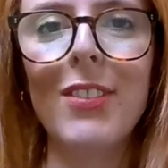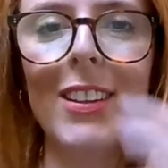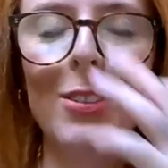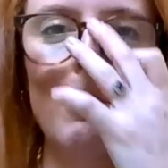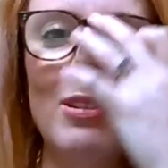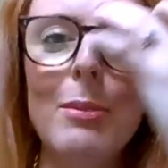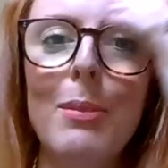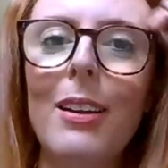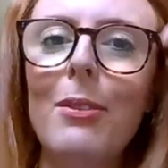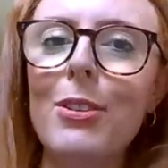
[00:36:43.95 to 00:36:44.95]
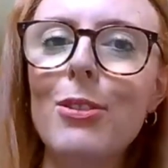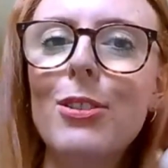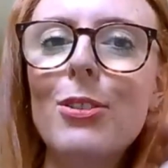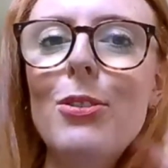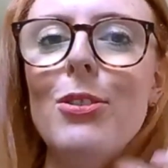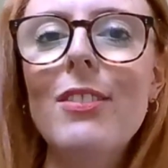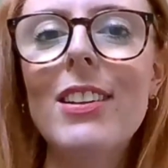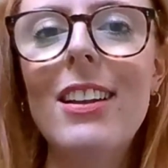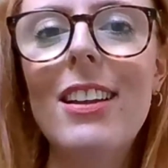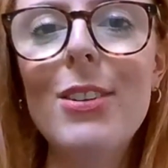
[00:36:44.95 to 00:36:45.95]
I think it's almost a bit like when you're at school and you
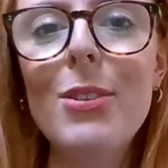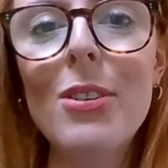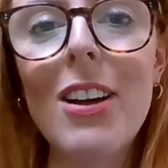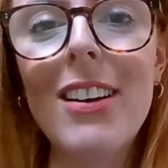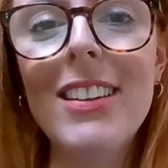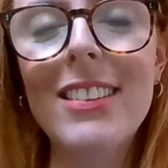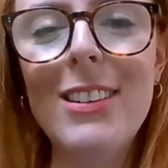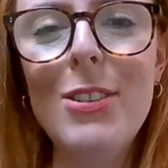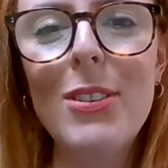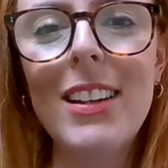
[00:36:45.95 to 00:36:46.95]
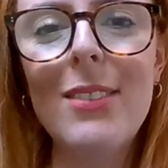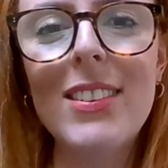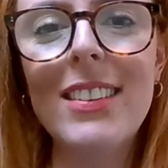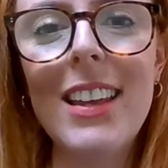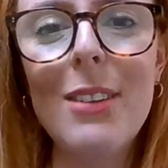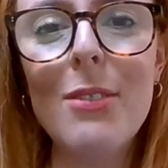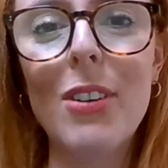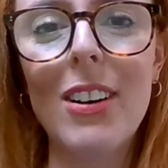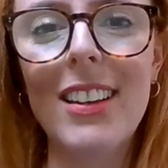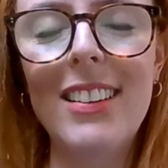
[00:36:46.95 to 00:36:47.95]
have to learn your lines, and then you can never say it
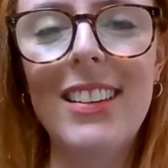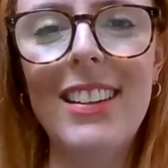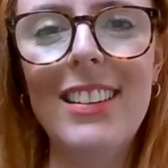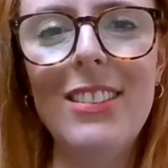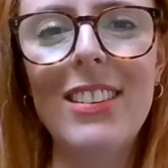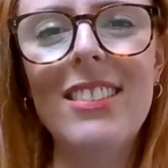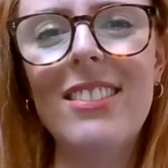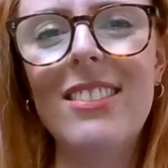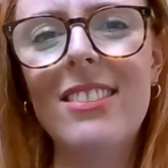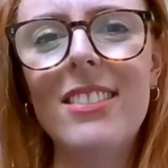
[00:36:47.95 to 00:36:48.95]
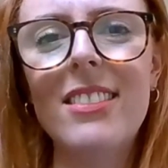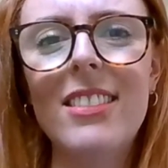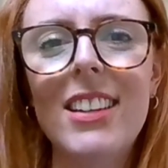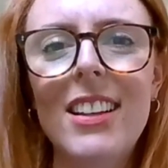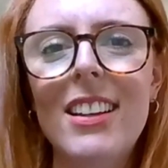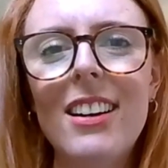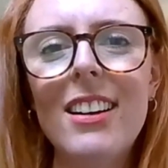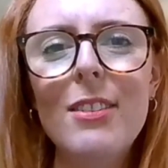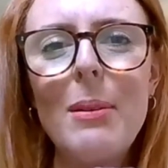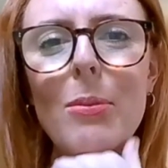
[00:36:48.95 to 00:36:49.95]
right, and then you think, oh,
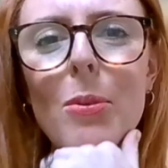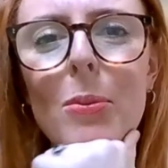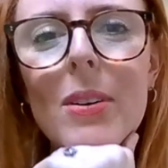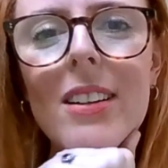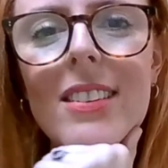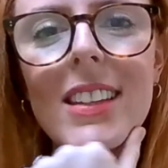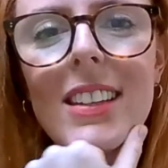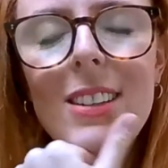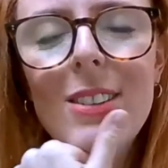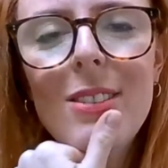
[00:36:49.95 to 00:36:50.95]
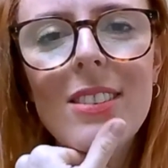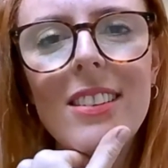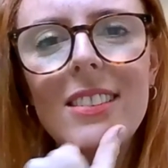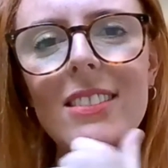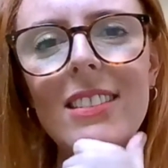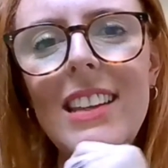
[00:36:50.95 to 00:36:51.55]
I remember what words they use, and